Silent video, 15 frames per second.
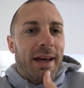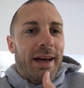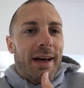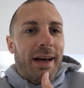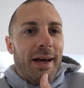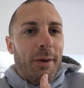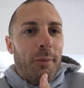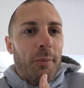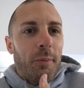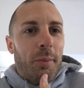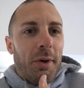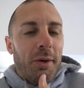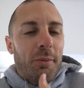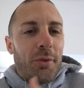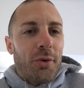but
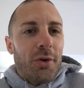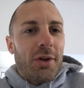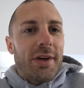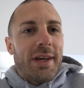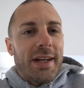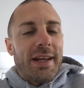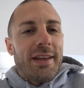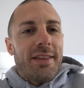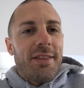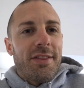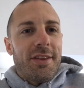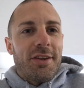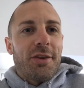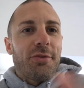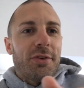I'm more looking at
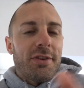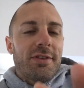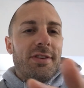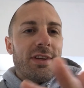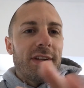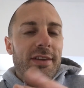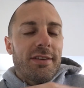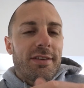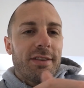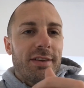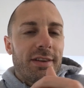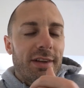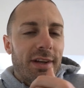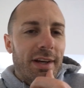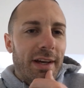the differences,
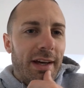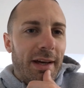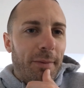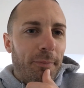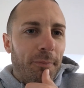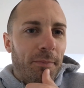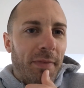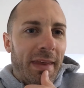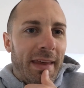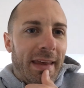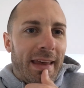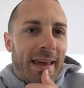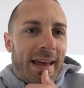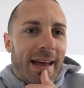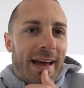and
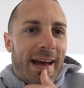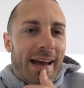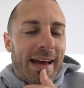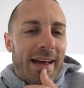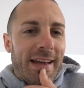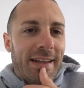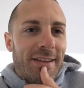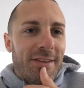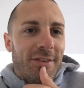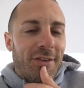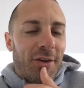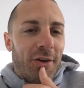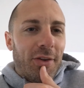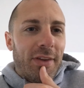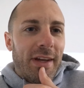
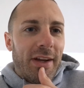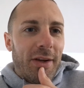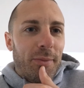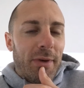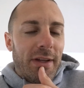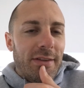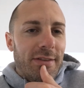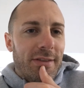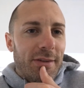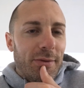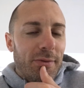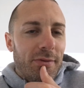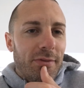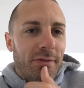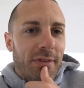on there he made
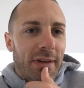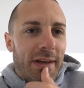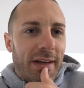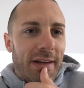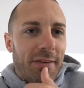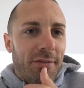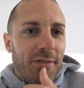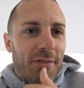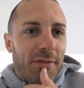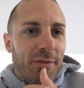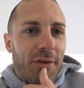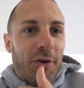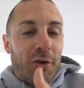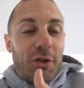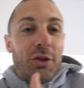some
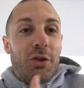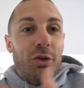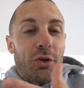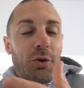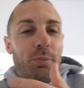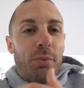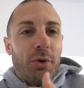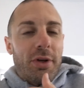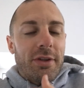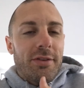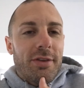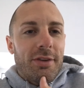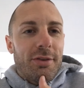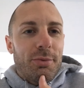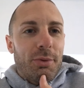very good
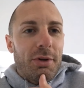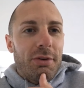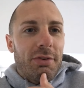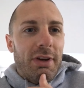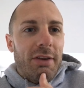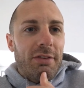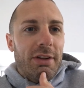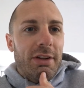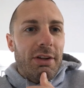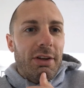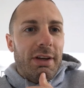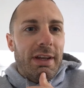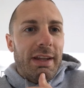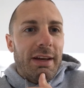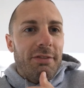points, so it's worth having a
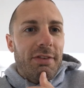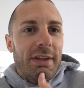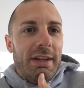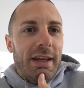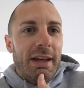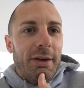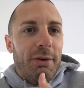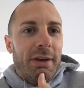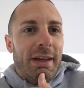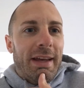look at that video.